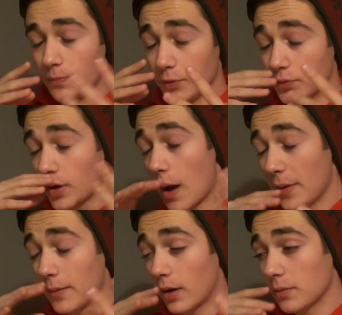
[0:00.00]
your top
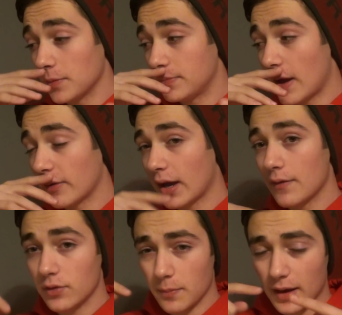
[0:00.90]
and bottom lip down kind
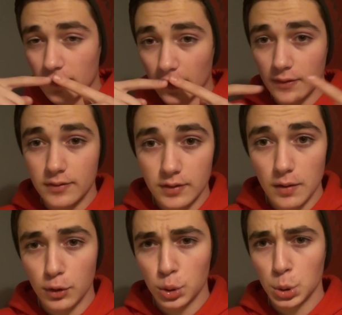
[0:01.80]
of so it makes like this
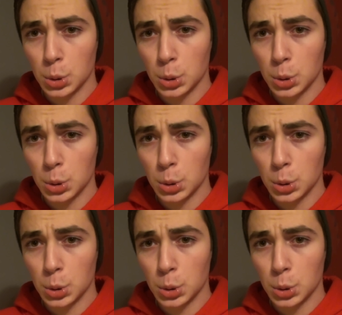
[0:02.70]
shape.